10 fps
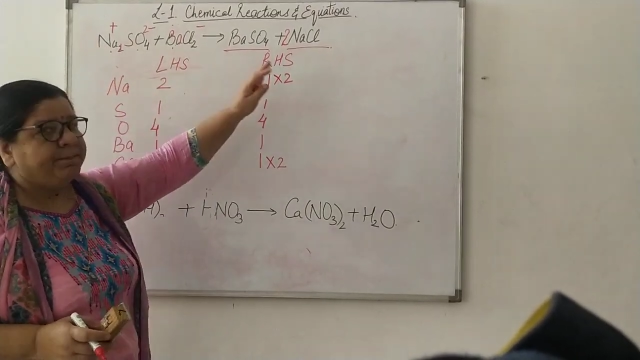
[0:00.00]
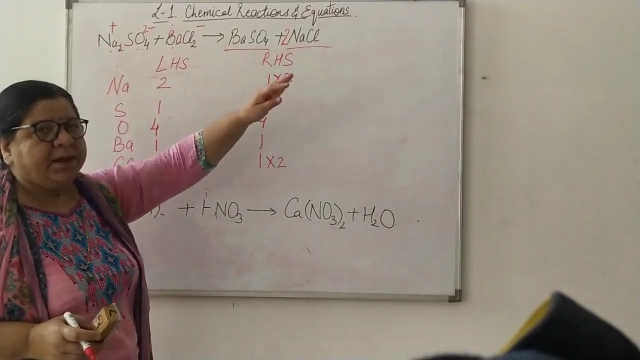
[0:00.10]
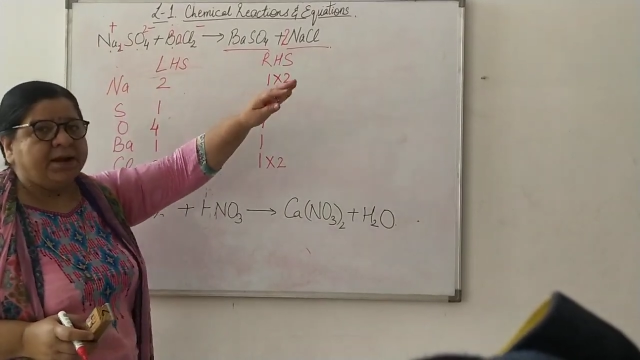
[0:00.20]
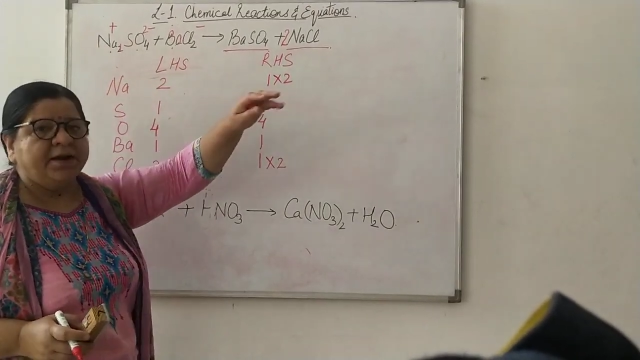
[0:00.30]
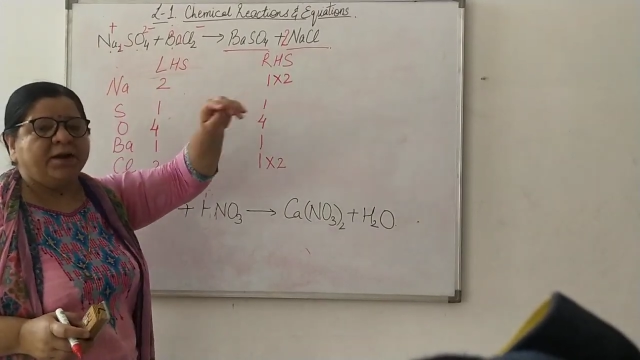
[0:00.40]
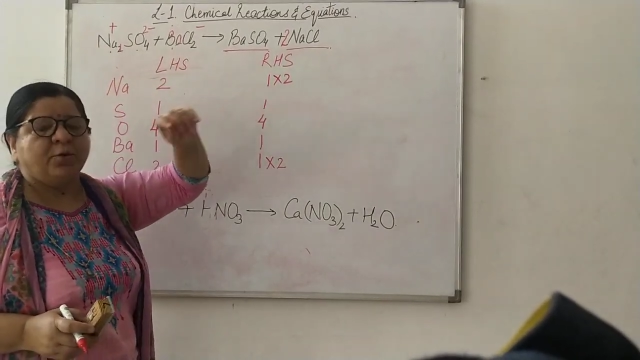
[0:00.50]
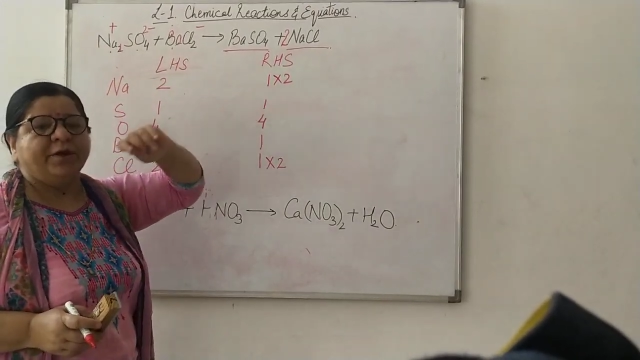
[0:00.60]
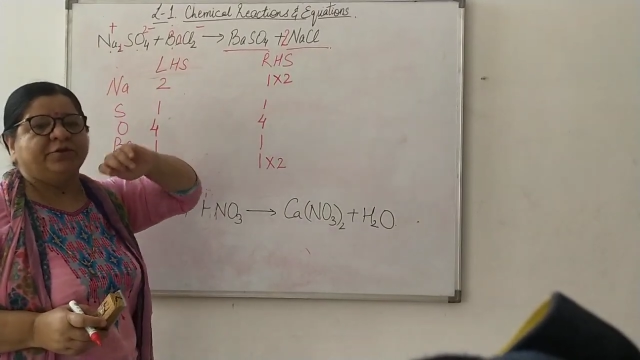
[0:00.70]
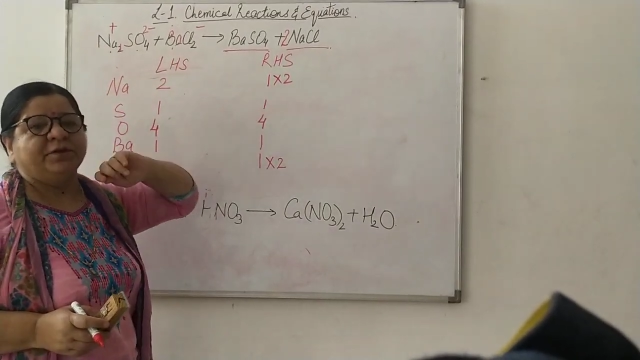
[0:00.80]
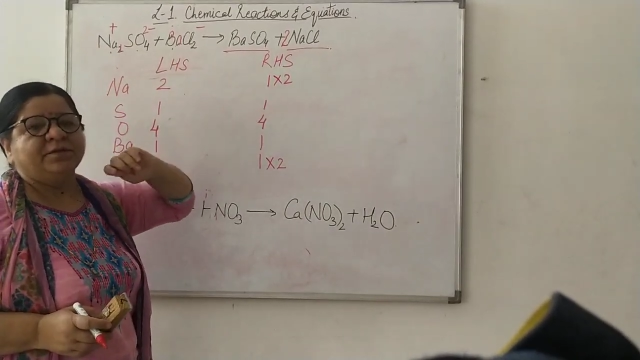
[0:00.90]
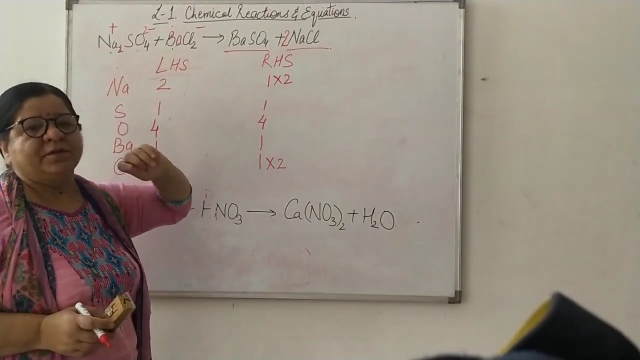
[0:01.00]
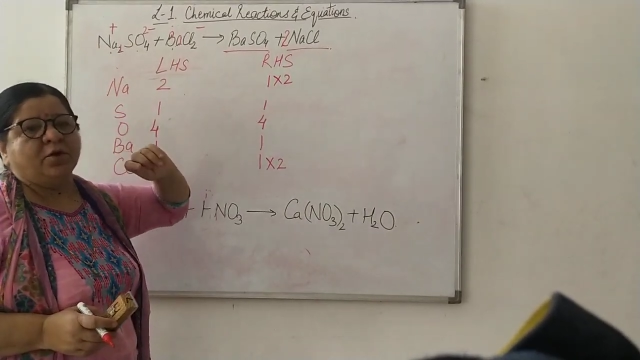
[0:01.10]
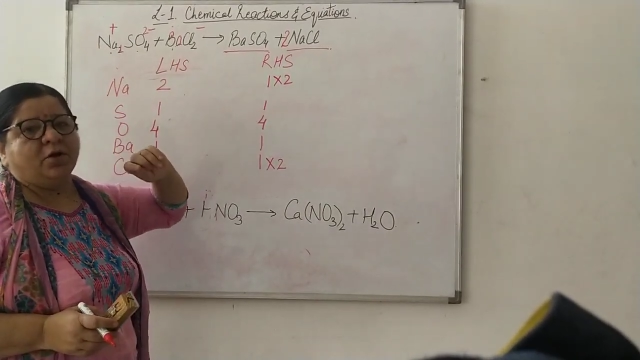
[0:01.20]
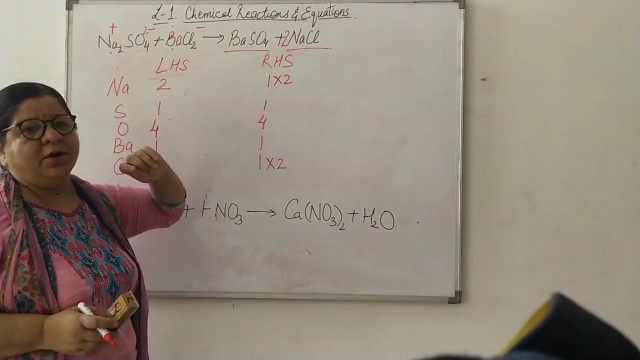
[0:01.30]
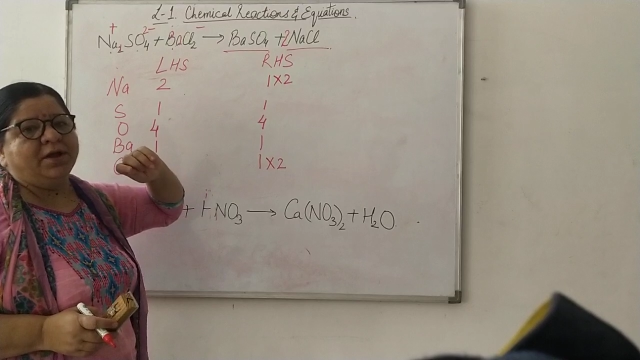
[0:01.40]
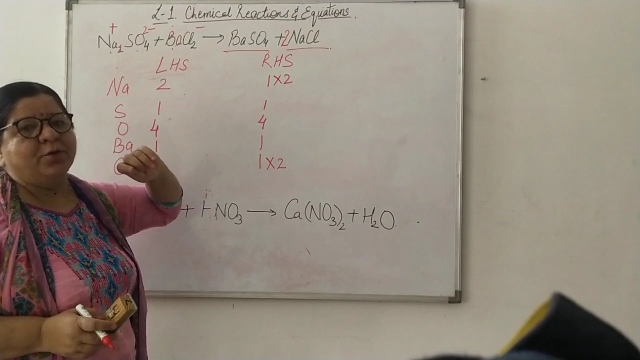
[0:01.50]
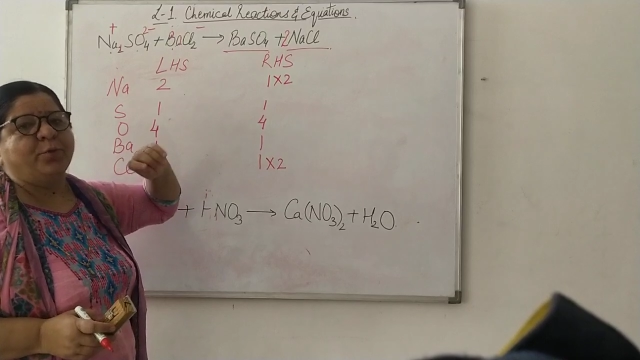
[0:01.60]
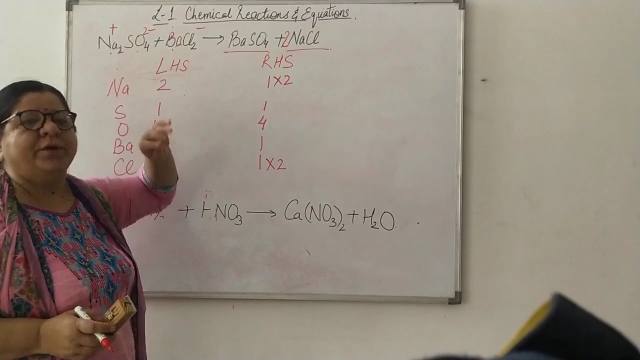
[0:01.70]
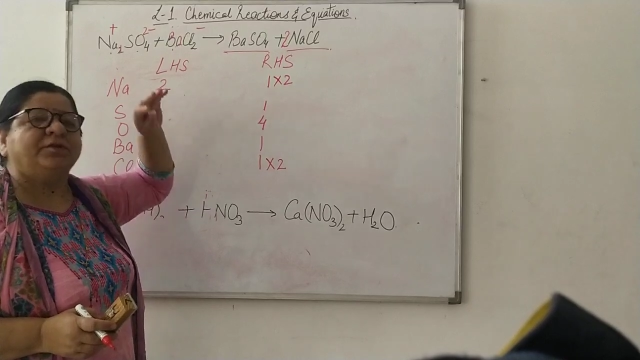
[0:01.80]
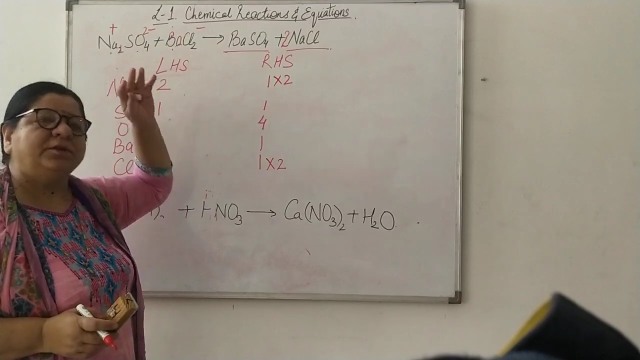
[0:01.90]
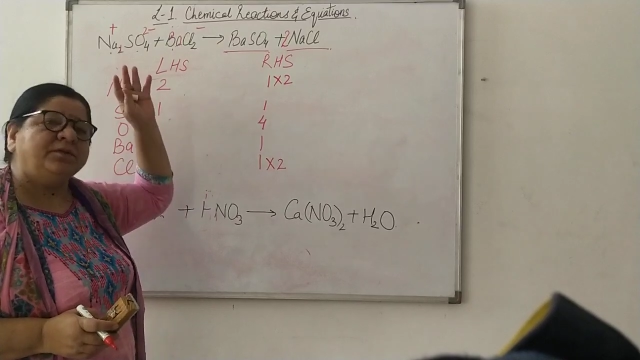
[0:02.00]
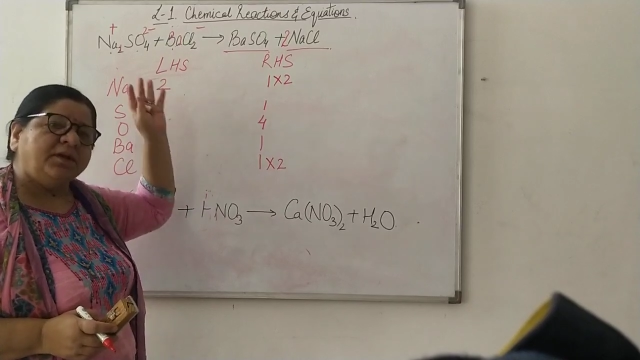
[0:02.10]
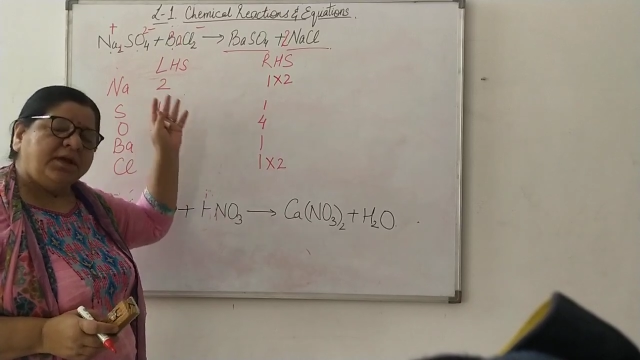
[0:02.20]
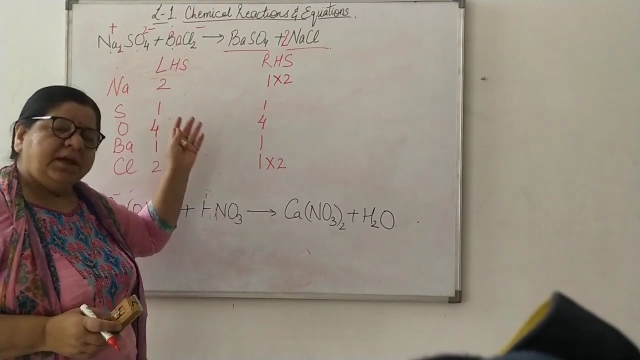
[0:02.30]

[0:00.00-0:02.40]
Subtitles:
bigger equations, the longer equations,